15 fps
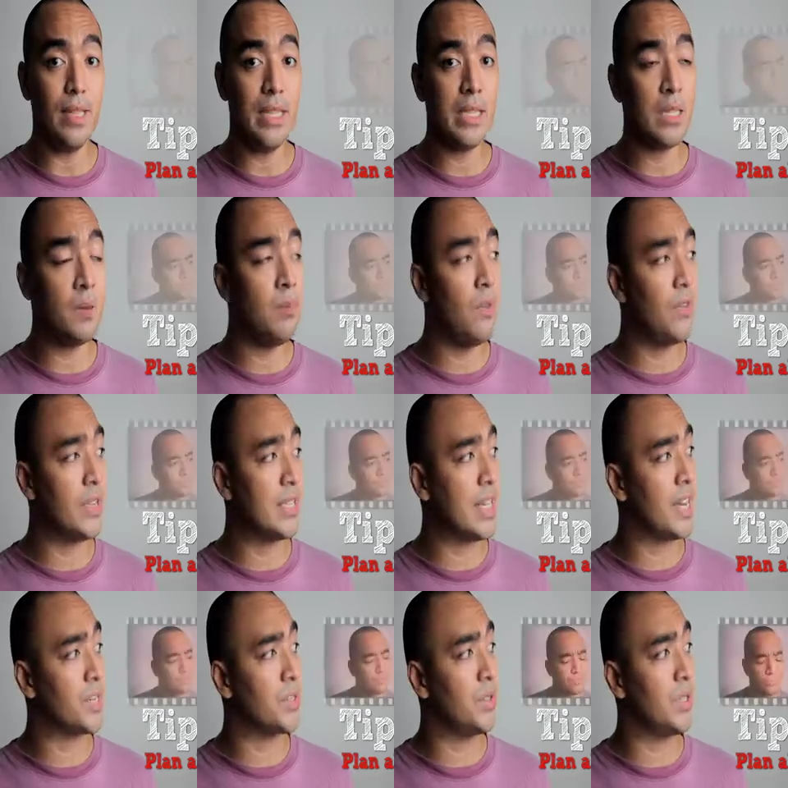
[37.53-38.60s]
Some of us
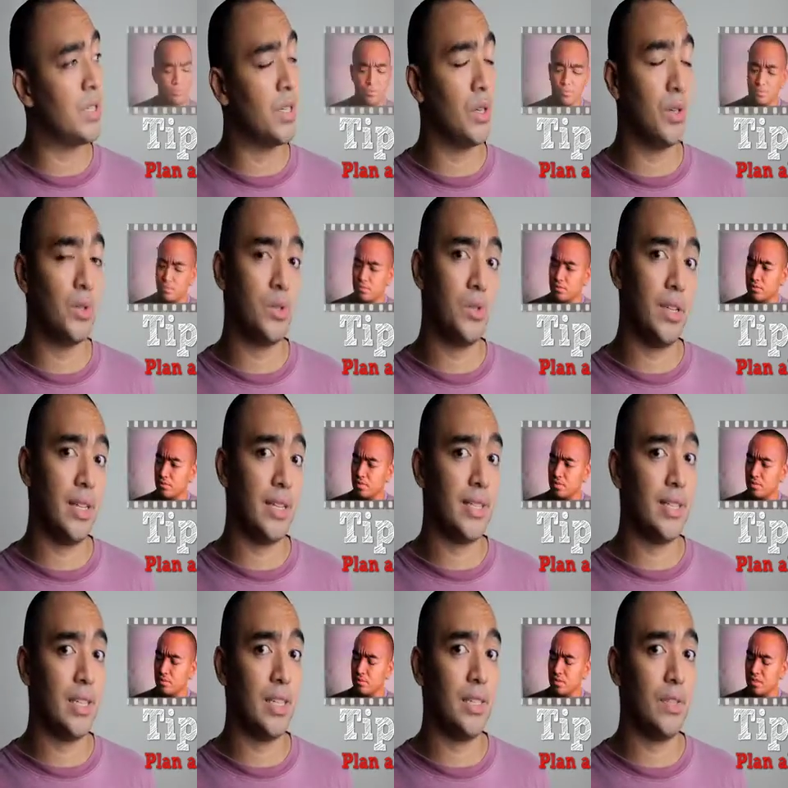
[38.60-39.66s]
actually go to the
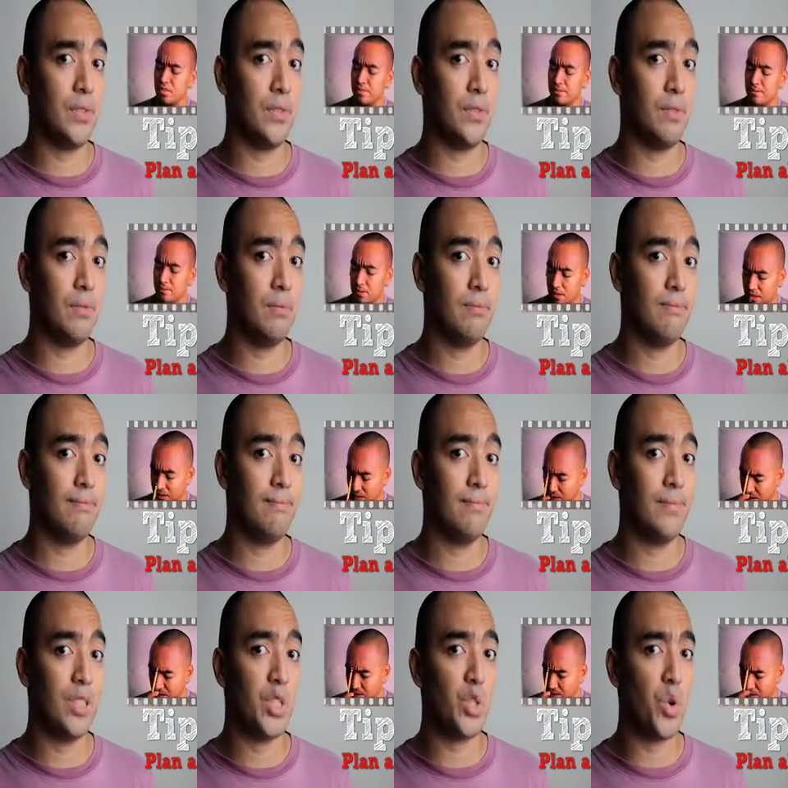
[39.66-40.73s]
extent of
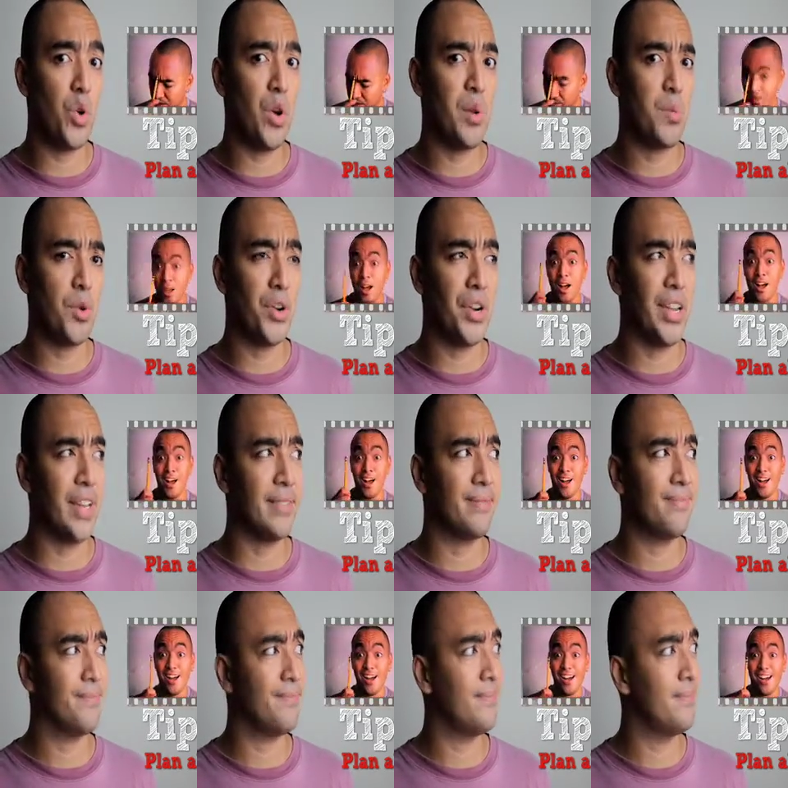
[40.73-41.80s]
storyboarding,
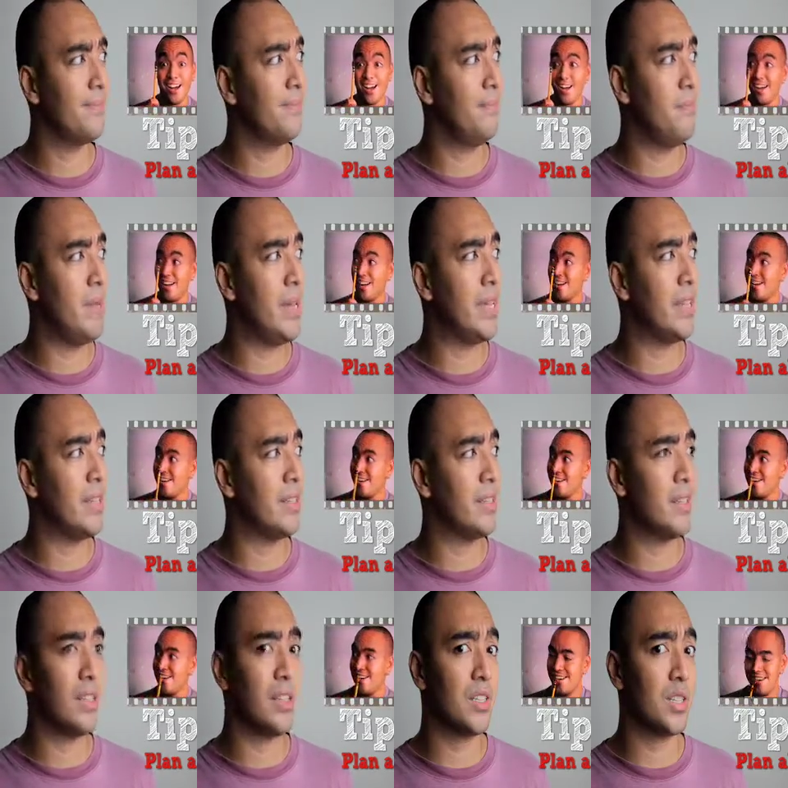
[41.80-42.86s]
making
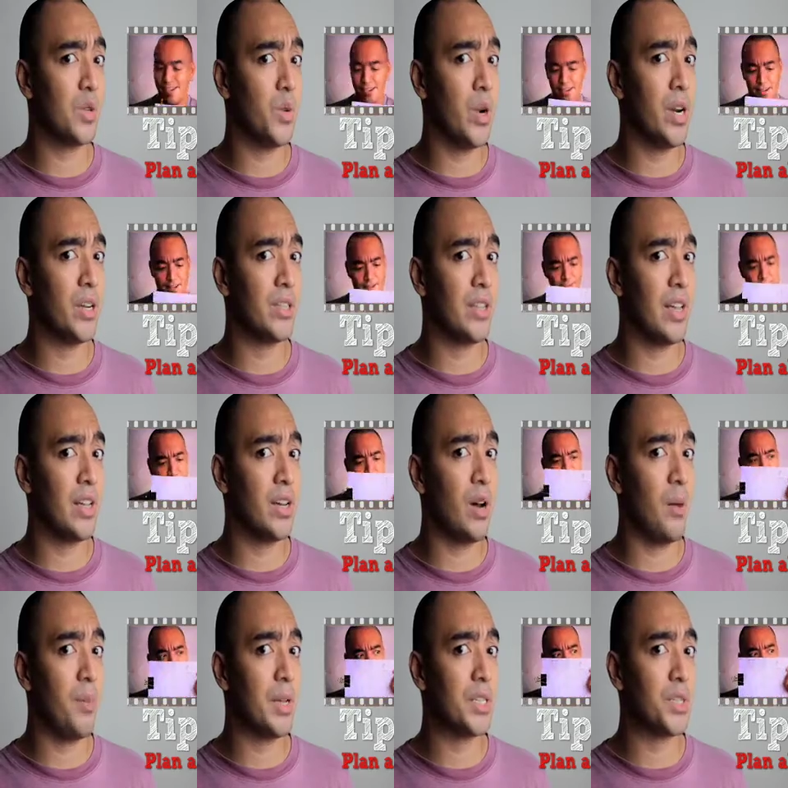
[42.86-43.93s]
little squares like
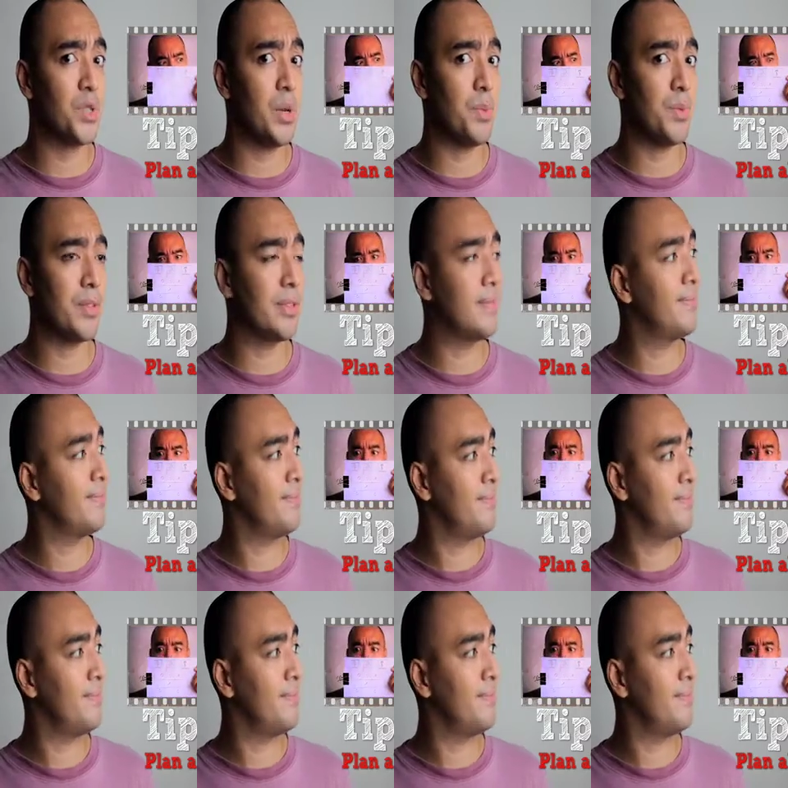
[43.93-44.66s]
comic strips.